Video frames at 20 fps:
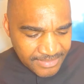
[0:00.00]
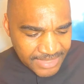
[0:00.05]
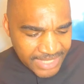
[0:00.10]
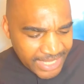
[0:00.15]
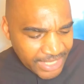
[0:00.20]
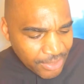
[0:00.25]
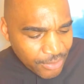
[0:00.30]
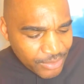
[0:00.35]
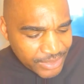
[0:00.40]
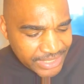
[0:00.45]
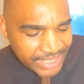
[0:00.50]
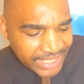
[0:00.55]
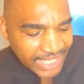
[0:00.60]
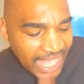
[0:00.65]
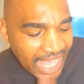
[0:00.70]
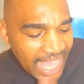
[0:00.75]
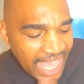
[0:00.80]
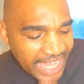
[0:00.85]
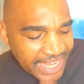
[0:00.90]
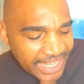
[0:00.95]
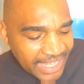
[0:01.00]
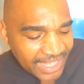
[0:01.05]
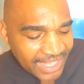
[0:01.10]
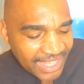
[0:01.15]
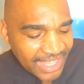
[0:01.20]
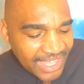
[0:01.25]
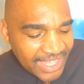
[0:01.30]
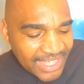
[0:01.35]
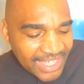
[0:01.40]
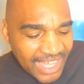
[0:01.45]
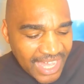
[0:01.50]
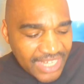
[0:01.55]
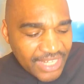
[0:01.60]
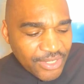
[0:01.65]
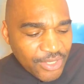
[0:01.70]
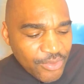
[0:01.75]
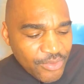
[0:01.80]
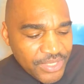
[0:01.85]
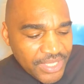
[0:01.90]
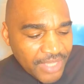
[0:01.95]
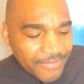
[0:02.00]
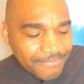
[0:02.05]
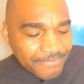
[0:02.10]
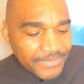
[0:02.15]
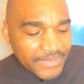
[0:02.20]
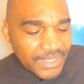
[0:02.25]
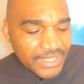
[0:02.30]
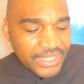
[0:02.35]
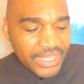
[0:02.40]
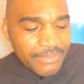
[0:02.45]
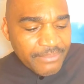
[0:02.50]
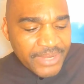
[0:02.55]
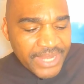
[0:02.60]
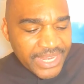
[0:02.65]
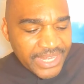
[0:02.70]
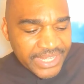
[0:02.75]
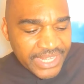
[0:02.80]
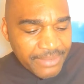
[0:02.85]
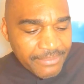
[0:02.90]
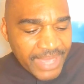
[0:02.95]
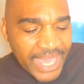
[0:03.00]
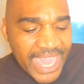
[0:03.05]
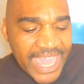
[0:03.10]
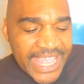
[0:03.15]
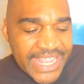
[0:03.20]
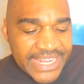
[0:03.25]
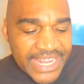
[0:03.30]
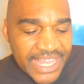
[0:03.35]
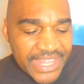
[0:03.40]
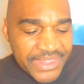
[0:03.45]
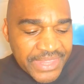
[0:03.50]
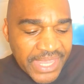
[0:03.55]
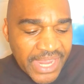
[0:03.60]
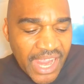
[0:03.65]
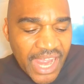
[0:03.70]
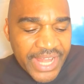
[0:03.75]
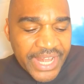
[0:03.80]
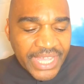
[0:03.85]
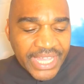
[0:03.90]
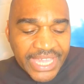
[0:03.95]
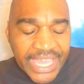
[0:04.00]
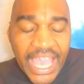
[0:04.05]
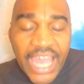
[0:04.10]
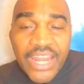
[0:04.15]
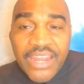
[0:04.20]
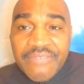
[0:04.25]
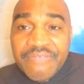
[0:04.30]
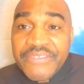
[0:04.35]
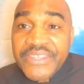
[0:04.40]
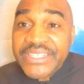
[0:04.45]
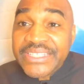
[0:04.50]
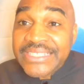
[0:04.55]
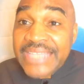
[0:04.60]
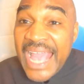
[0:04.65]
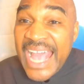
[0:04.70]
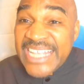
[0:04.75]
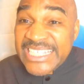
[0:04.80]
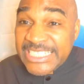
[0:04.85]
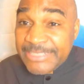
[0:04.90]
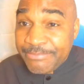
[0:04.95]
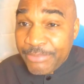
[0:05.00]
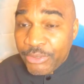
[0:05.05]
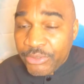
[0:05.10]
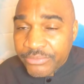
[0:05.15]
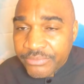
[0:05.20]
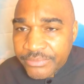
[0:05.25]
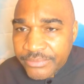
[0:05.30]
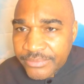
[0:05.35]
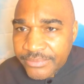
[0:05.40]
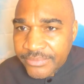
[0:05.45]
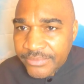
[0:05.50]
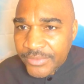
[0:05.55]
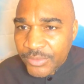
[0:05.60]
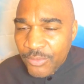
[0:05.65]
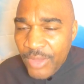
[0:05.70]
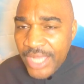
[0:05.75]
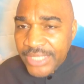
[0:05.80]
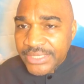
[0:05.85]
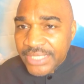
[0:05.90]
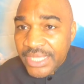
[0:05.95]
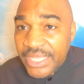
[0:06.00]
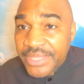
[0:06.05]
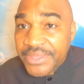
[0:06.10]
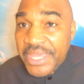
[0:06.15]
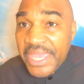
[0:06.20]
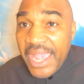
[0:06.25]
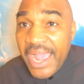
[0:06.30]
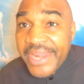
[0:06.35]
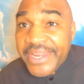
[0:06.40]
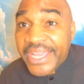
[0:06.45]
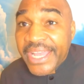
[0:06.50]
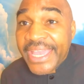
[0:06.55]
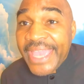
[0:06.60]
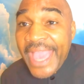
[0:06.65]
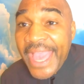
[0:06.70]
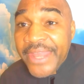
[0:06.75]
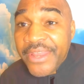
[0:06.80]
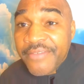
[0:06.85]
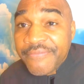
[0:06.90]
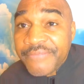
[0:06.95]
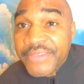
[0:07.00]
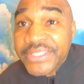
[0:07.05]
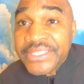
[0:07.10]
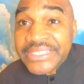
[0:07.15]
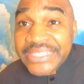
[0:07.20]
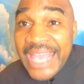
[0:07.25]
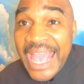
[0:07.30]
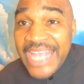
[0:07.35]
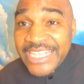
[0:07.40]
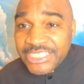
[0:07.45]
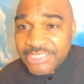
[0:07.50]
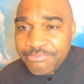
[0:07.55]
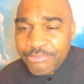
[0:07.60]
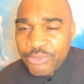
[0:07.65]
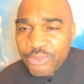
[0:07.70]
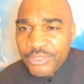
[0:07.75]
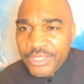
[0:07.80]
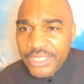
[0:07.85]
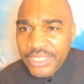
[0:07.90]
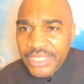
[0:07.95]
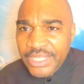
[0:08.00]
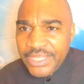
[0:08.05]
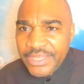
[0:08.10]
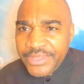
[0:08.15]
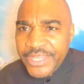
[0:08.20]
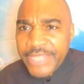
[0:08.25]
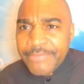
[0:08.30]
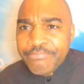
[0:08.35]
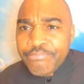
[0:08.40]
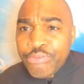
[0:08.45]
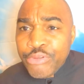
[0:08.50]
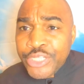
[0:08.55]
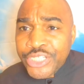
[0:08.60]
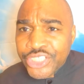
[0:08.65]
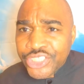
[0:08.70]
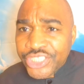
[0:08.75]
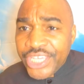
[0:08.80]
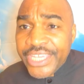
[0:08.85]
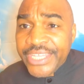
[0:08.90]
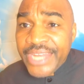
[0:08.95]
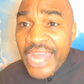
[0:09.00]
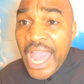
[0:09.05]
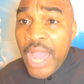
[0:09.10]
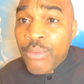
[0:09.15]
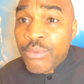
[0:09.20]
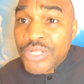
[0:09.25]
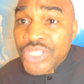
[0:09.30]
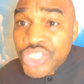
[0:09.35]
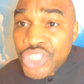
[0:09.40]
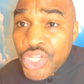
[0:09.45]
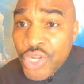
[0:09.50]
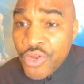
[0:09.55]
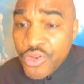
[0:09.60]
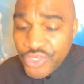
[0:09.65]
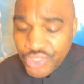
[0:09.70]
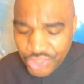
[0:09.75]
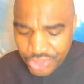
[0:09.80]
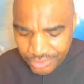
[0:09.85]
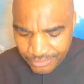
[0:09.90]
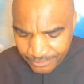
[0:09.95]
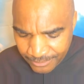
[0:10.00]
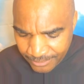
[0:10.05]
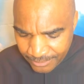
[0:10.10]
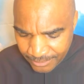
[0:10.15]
Hey, glory to God. Hallelujah. Number, number eight, they are the counterfeit gospel. What? They are the counterfeit gospel that preach in our church.